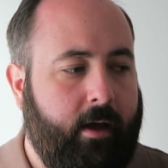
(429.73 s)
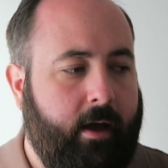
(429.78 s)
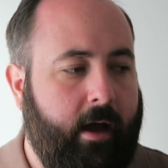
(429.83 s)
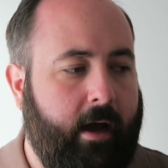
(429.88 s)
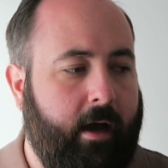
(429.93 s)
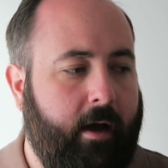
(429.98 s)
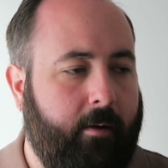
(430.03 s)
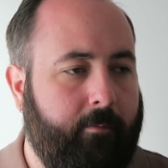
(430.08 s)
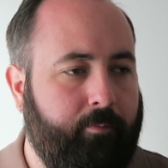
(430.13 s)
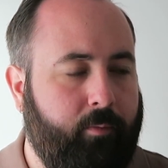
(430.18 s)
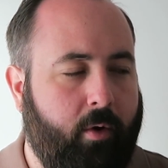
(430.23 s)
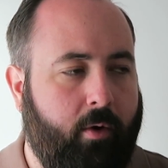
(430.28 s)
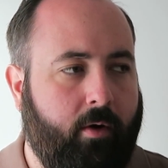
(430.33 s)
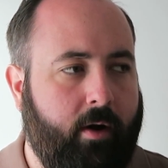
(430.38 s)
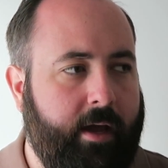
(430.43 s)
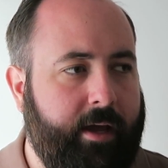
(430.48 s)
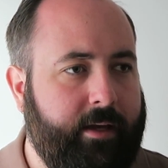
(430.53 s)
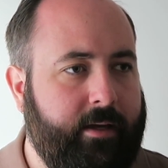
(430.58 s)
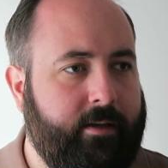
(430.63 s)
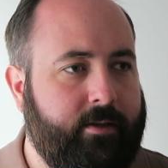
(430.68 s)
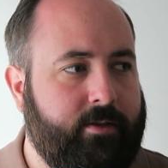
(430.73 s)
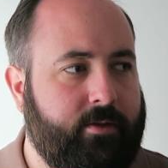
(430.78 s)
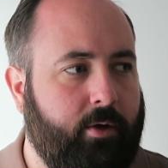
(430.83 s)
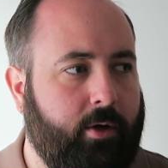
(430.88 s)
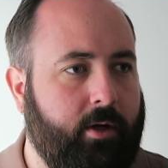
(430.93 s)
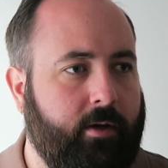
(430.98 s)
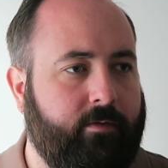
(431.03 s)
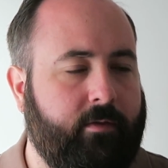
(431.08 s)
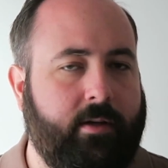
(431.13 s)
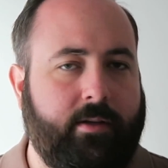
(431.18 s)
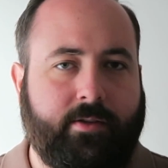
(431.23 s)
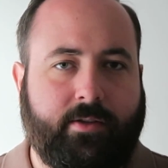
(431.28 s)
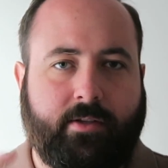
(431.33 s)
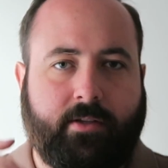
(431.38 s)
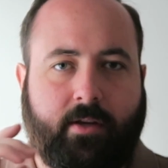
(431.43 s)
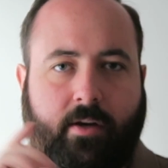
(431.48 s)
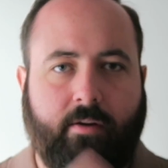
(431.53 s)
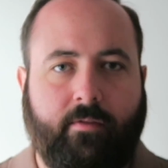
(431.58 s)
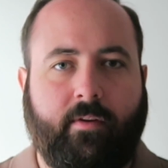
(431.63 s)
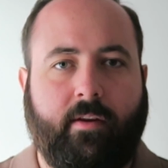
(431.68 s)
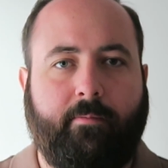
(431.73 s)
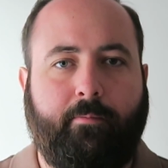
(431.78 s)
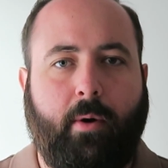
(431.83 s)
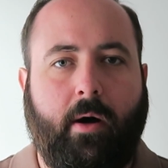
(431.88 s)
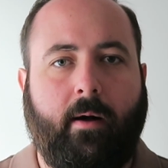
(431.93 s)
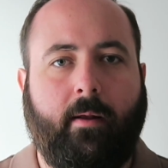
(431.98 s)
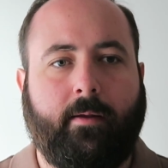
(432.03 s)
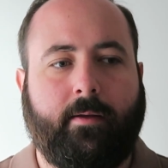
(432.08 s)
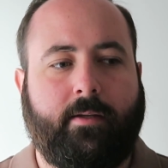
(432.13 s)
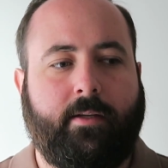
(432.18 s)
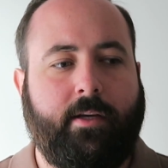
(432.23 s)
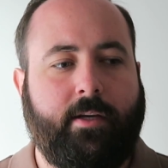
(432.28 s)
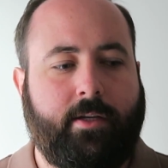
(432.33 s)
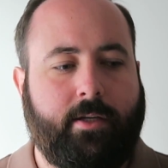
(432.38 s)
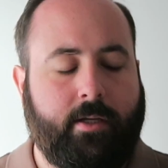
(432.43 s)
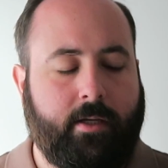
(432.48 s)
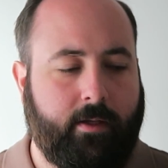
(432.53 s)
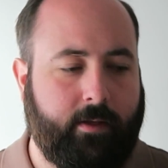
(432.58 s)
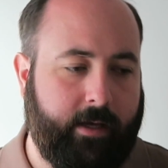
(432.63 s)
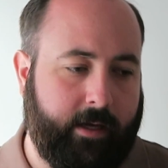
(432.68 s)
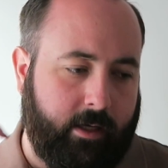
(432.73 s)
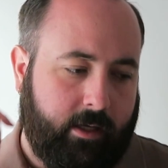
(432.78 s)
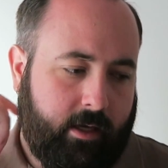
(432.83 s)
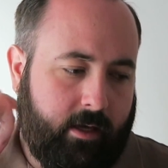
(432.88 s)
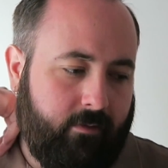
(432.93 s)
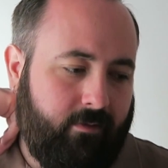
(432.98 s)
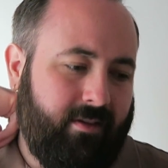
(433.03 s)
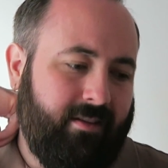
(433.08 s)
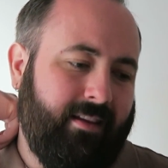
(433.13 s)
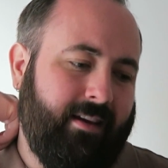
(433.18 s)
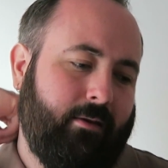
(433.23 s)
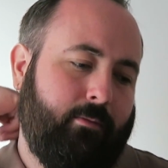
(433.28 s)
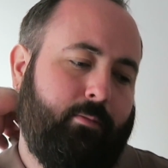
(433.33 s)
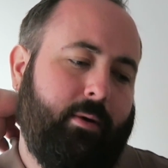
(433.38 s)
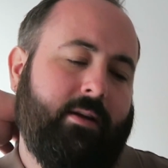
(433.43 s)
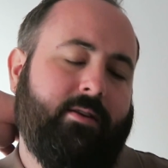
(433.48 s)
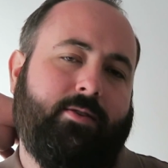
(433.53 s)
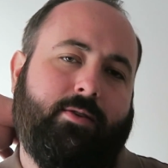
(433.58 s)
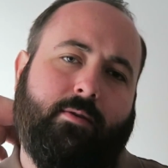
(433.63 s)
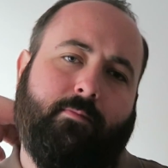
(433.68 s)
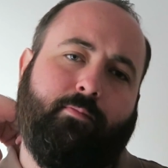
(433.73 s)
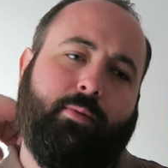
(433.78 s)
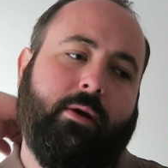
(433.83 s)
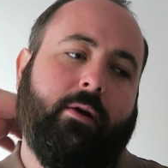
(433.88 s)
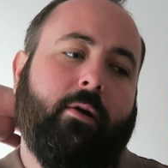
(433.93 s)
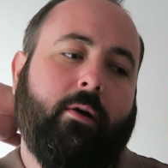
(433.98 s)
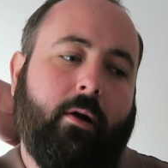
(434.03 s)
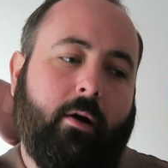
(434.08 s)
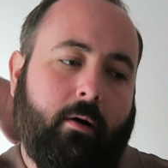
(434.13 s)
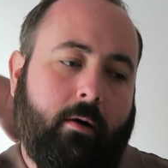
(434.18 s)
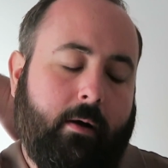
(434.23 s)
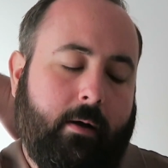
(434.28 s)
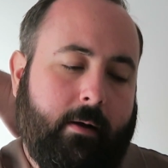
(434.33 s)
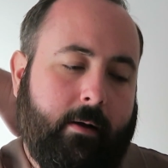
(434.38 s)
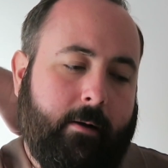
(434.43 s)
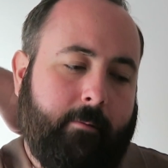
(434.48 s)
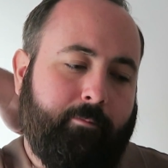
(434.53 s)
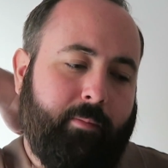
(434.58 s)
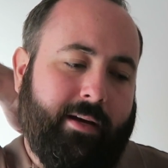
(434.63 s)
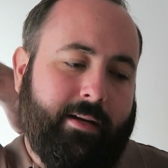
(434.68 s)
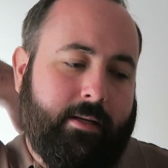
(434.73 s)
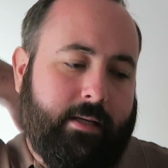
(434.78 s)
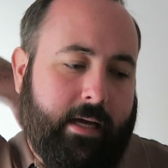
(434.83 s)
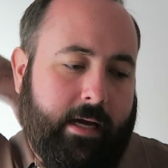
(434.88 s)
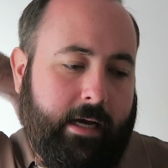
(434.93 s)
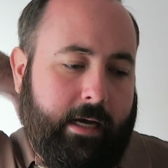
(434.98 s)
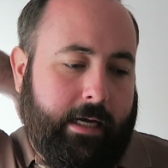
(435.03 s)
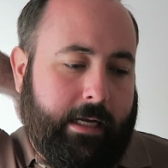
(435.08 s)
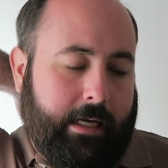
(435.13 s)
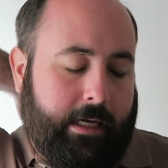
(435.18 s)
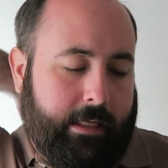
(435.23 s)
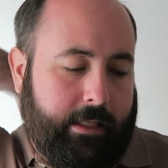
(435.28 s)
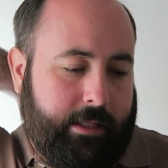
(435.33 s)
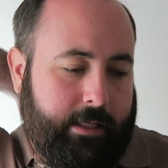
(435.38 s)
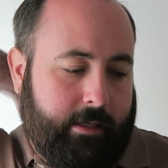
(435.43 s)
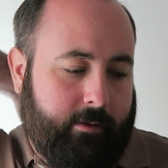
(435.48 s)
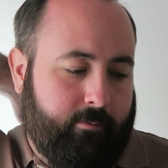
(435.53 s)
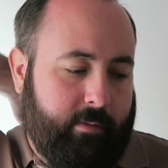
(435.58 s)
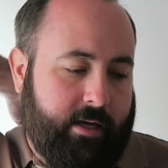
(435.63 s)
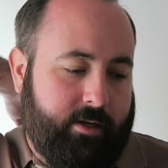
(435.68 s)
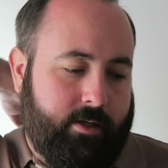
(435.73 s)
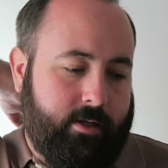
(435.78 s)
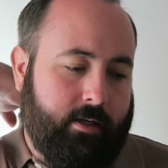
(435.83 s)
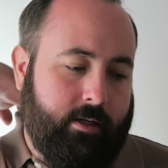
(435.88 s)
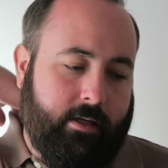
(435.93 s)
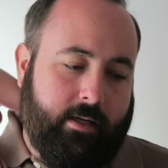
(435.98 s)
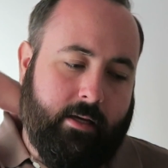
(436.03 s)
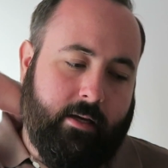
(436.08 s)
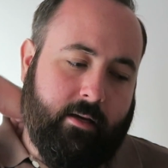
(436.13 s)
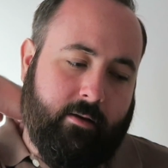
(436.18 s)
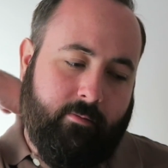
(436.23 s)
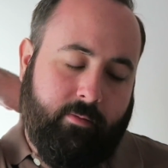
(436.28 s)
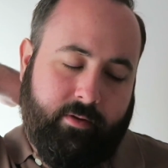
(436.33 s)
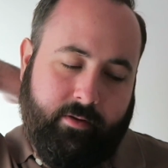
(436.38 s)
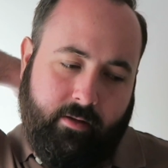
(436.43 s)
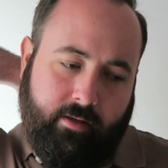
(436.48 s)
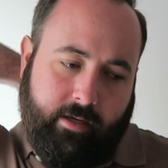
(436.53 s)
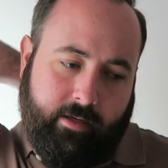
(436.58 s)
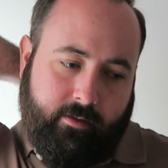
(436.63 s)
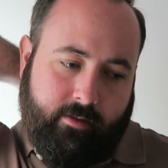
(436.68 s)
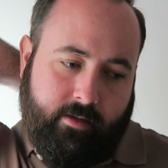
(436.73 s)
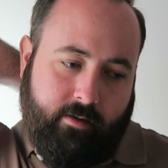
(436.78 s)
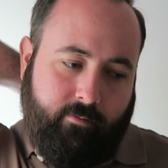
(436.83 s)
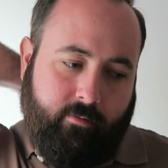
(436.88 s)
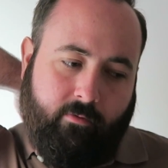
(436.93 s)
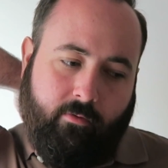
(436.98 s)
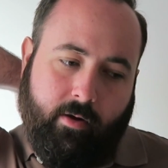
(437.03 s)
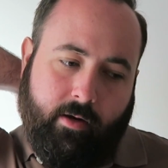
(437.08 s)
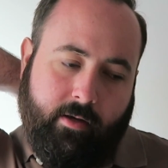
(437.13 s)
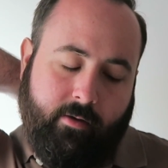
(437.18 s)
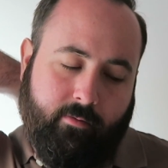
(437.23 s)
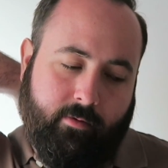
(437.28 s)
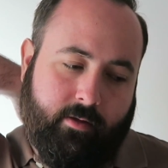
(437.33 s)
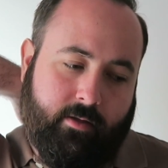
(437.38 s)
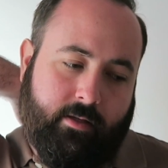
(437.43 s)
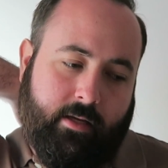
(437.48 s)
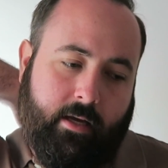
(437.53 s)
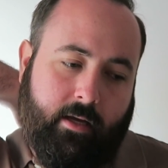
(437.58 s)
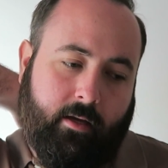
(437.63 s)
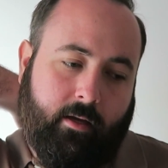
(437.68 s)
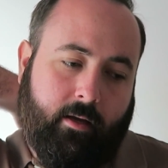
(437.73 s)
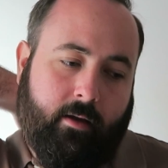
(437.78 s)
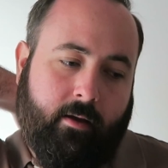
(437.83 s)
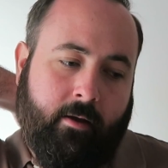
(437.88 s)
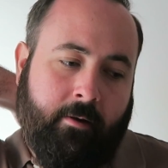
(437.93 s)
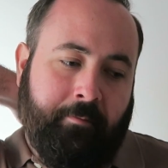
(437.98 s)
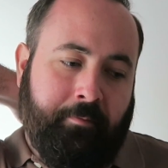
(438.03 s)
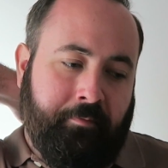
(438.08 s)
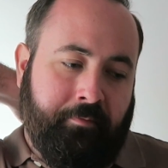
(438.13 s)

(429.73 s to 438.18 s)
Or any sort of conservative politician, even Ben Shapiro. My dad, I think, mentioned him, some of what he was saying.